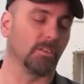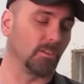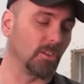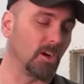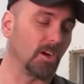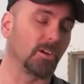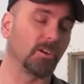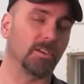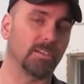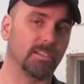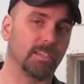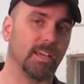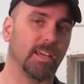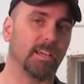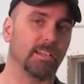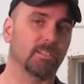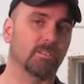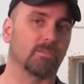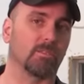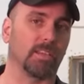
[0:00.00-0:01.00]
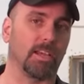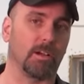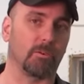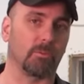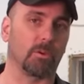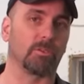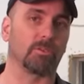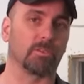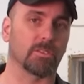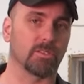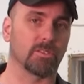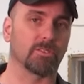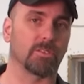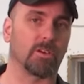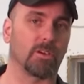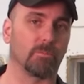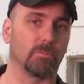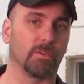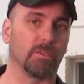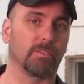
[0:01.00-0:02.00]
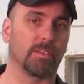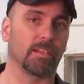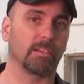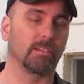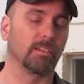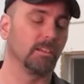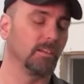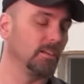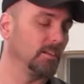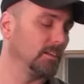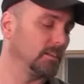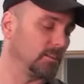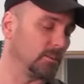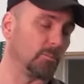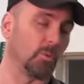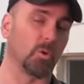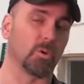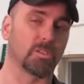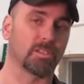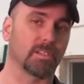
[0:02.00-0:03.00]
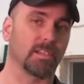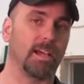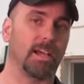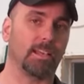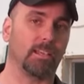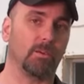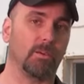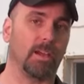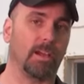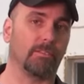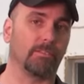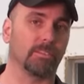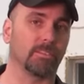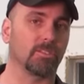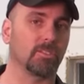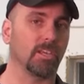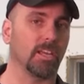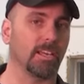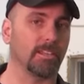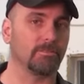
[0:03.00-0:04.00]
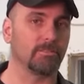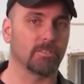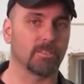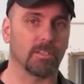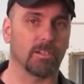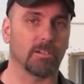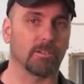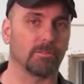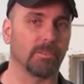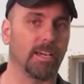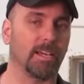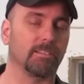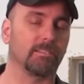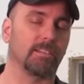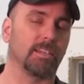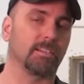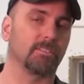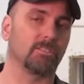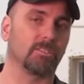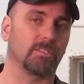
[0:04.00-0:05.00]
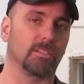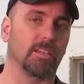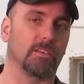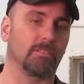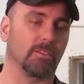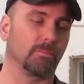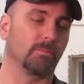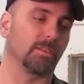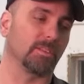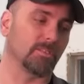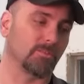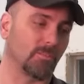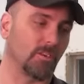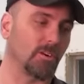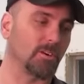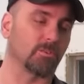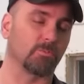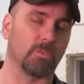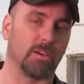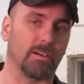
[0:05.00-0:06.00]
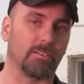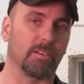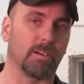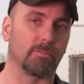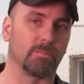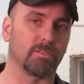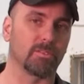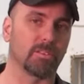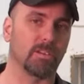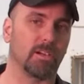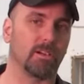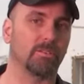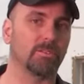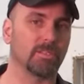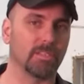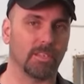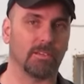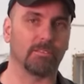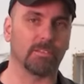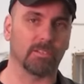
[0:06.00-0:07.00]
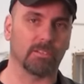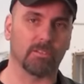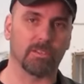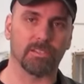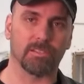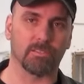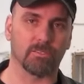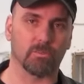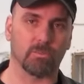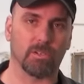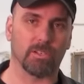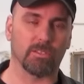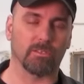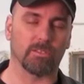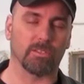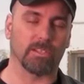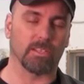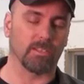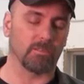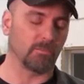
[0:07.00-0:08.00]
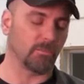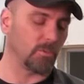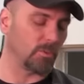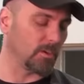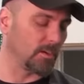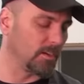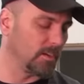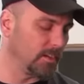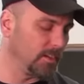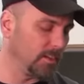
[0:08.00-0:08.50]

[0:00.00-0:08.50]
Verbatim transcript: The longer it takes for that rotor to start moving, the more slack you have in the chain. So that, that should give you. But as far as round numbers go, seven degrees is what you're looking for.